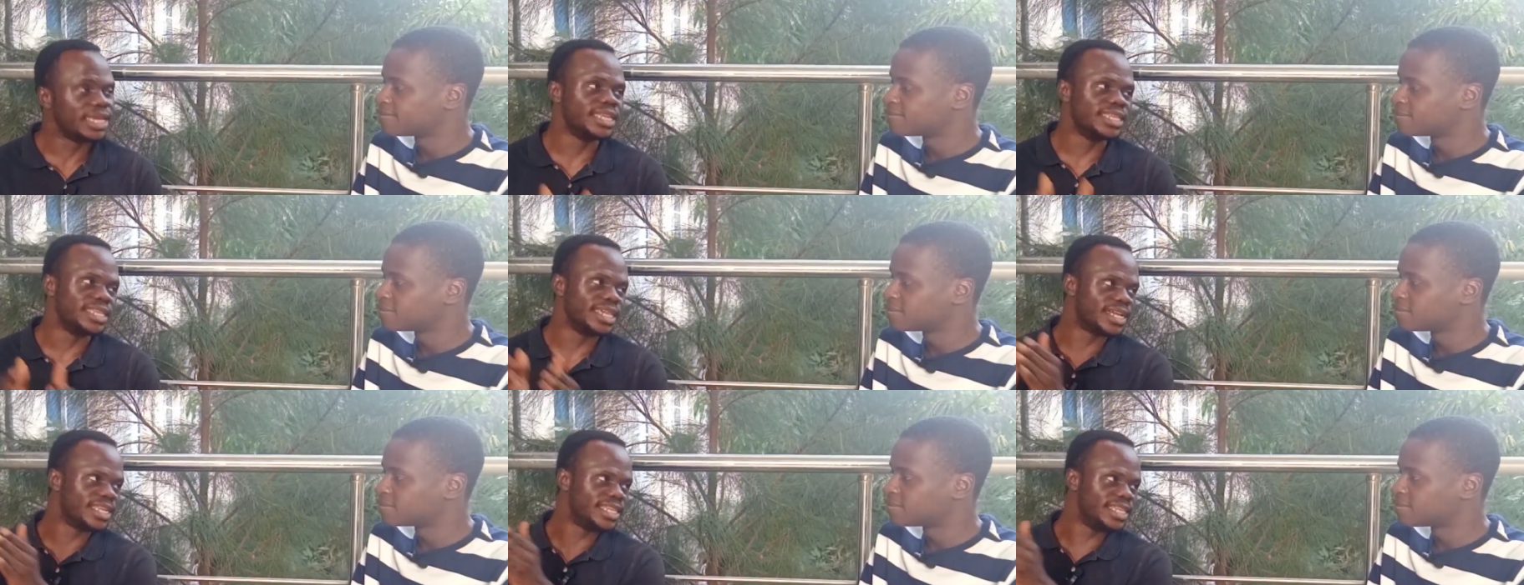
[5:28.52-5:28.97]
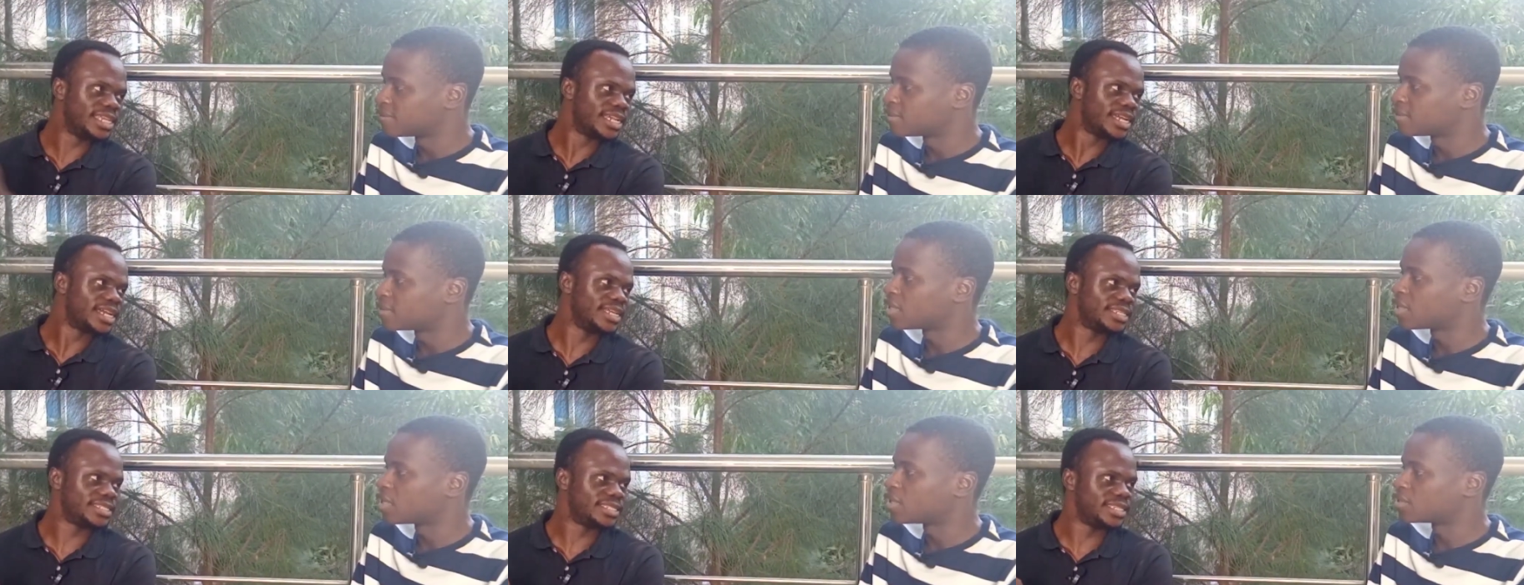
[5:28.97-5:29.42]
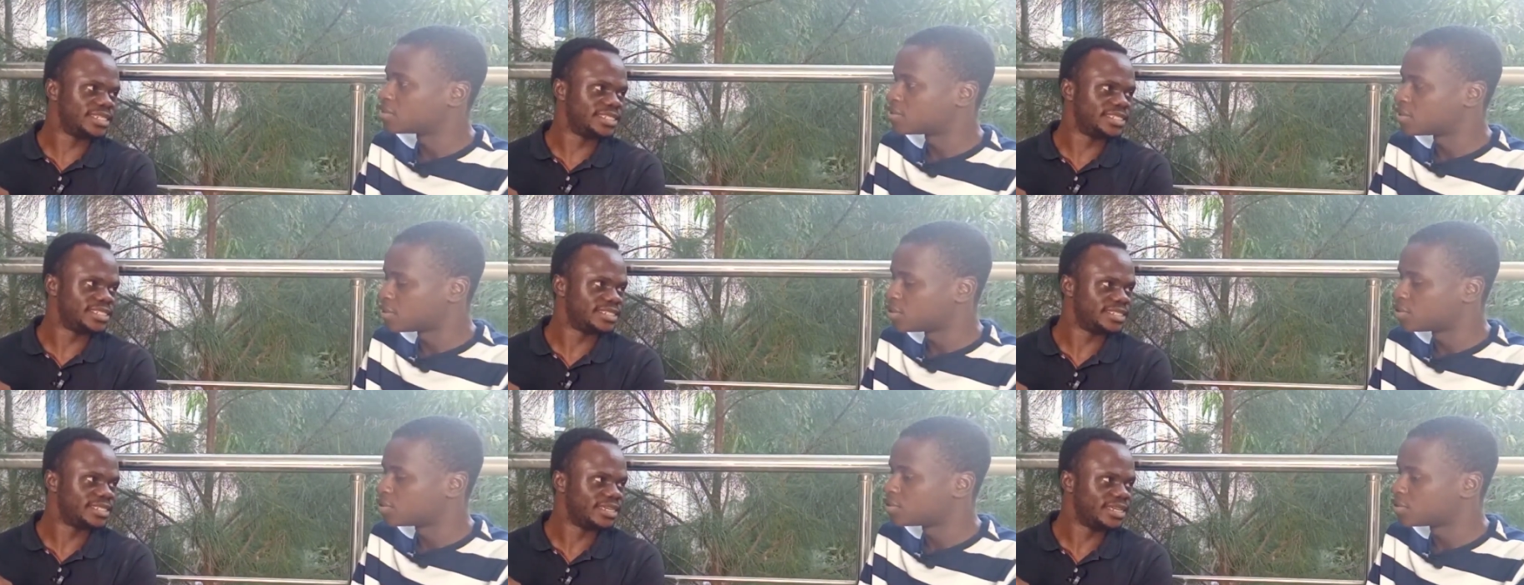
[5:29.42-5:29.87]
Speaker 1: in the clinical, stage.
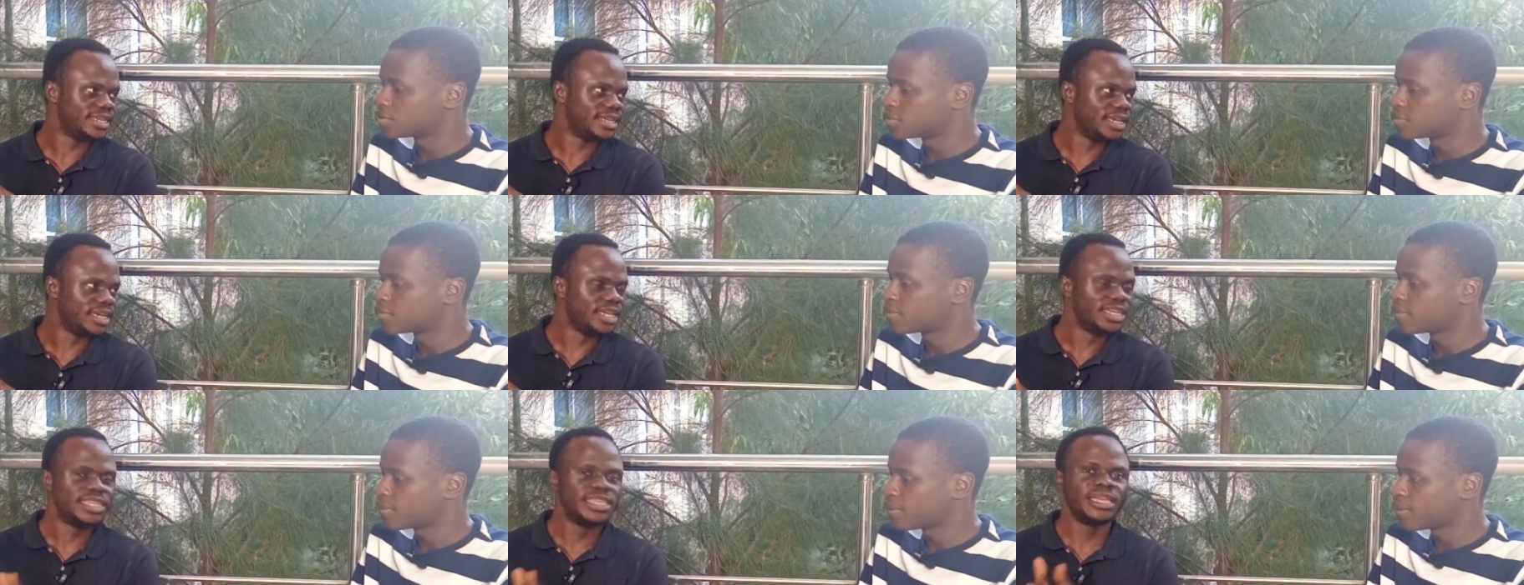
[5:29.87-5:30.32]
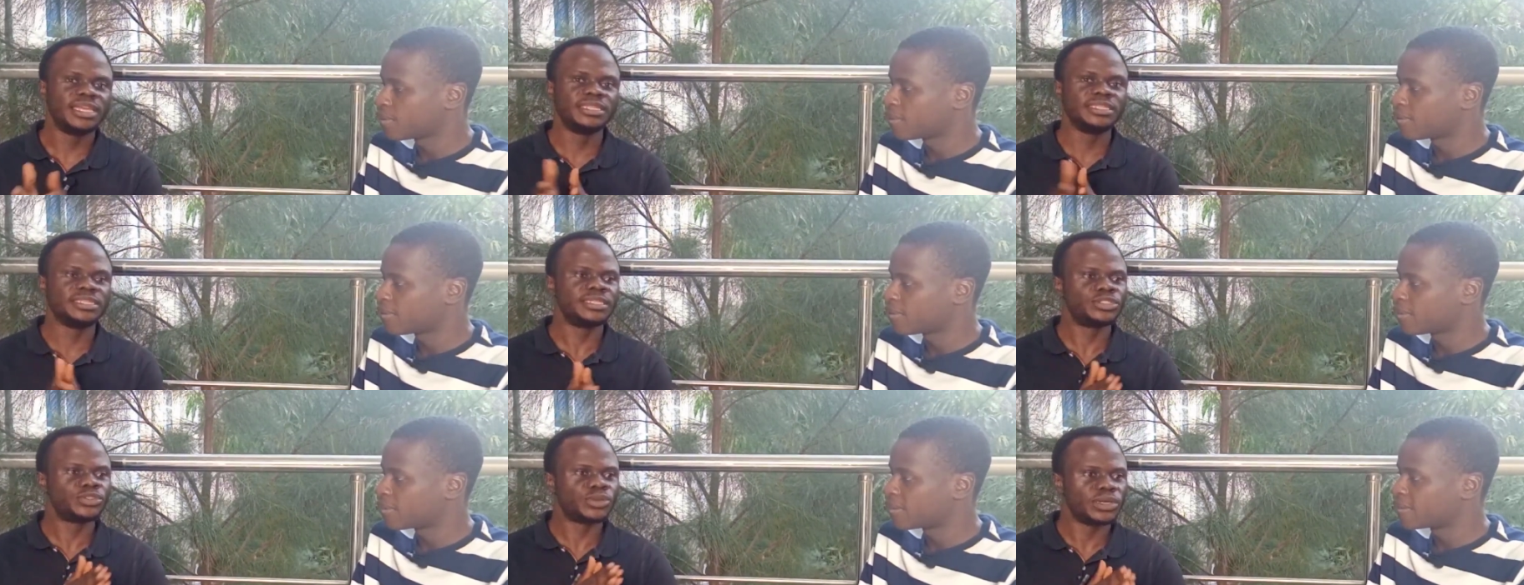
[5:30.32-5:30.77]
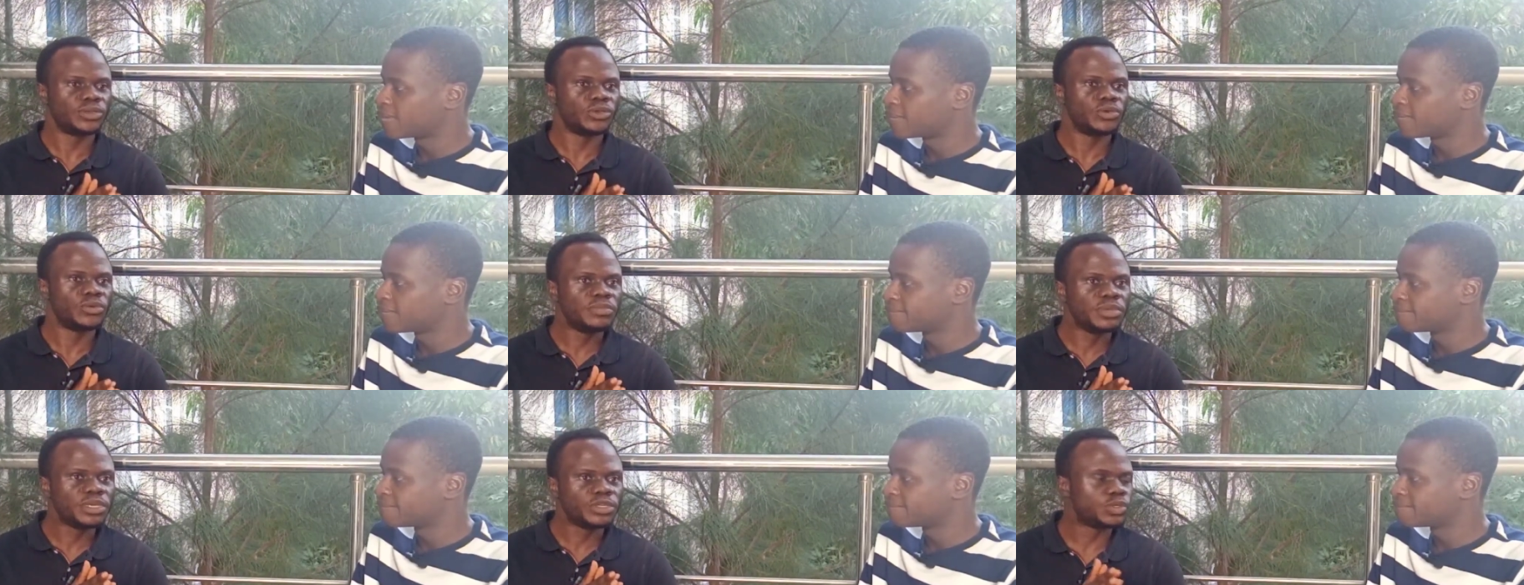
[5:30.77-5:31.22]
stage this one
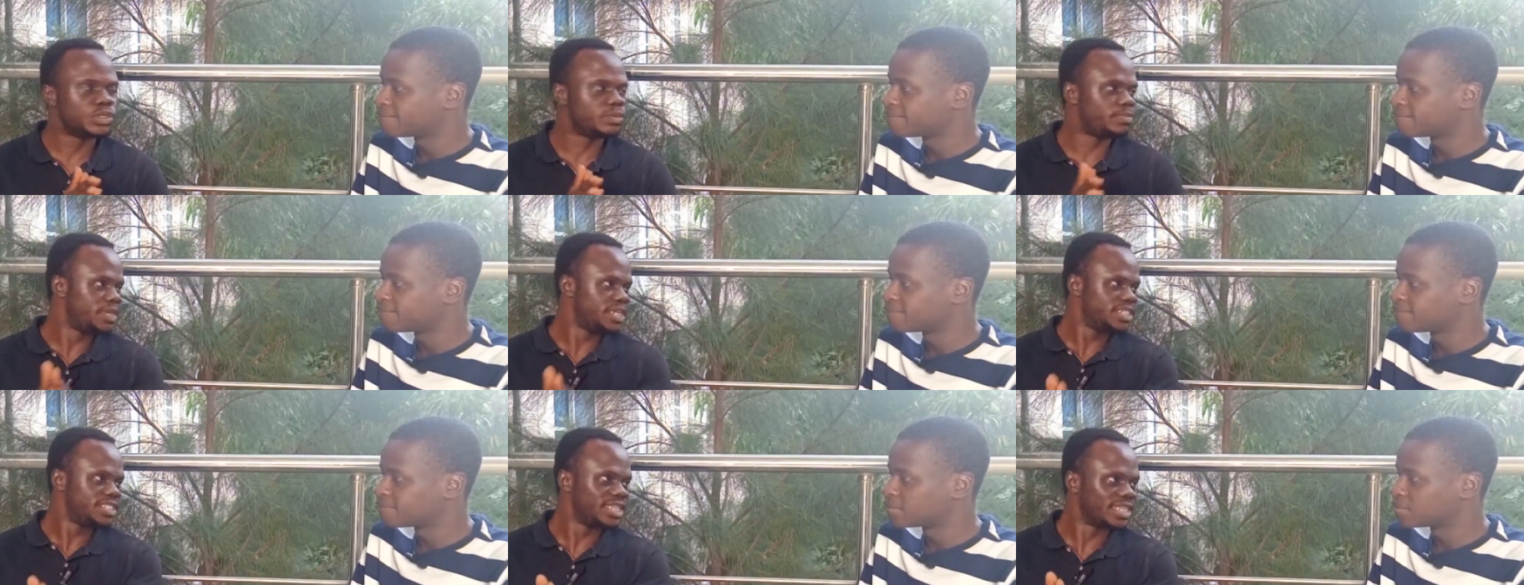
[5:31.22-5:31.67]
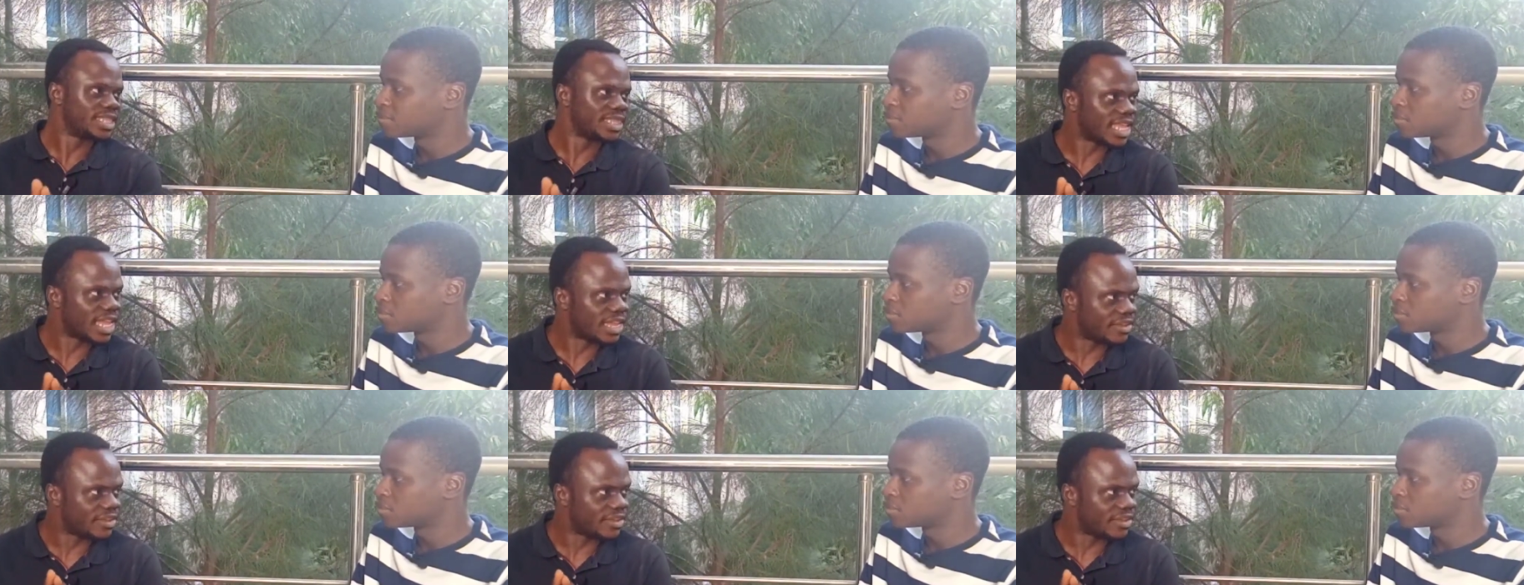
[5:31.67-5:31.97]
you meet with patient